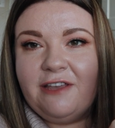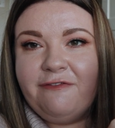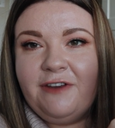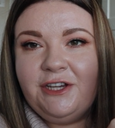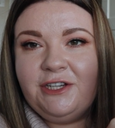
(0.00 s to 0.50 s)
a
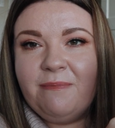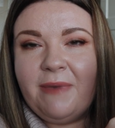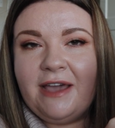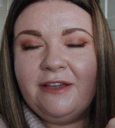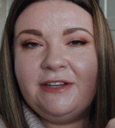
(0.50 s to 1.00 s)
finishing
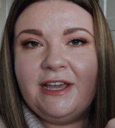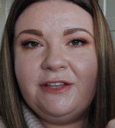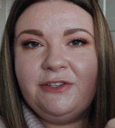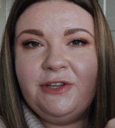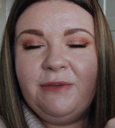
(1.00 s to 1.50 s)
powder,
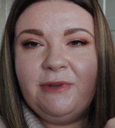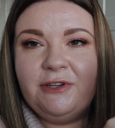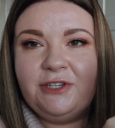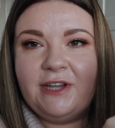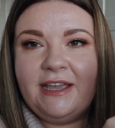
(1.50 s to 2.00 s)
2 blush
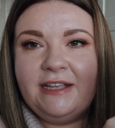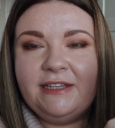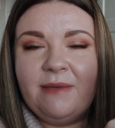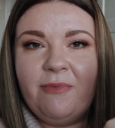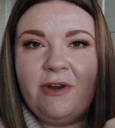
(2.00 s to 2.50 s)
shades,
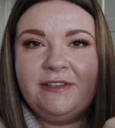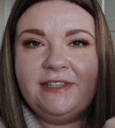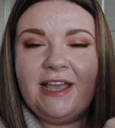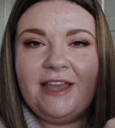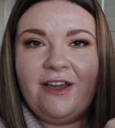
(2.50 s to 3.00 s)
a
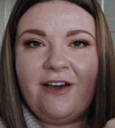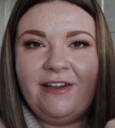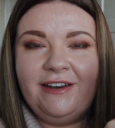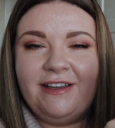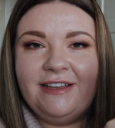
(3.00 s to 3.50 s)
bronzer and a
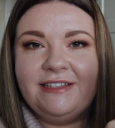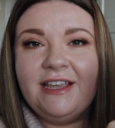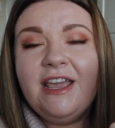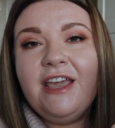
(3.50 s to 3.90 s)
highlight.